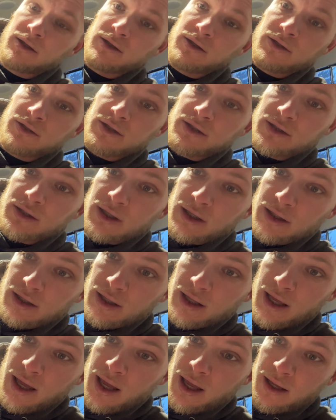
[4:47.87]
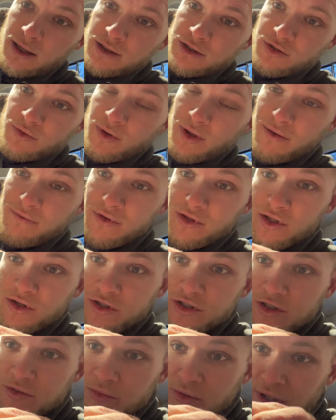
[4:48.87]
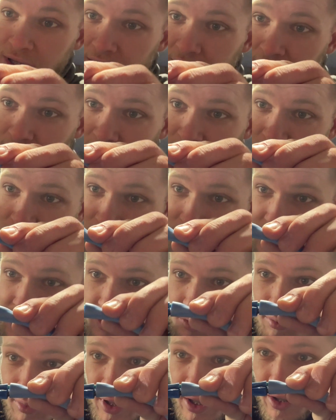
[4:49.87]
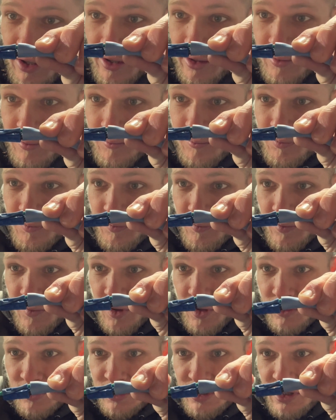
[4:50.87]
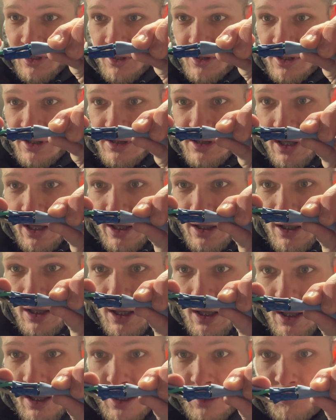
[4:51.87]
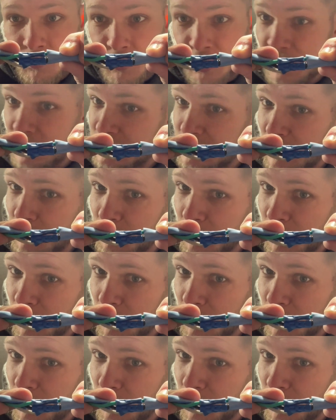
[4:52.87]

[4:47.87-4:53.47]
just like that. So we have a little split, it gets just a little bigger. You'll see on this side, and we're gonna tape it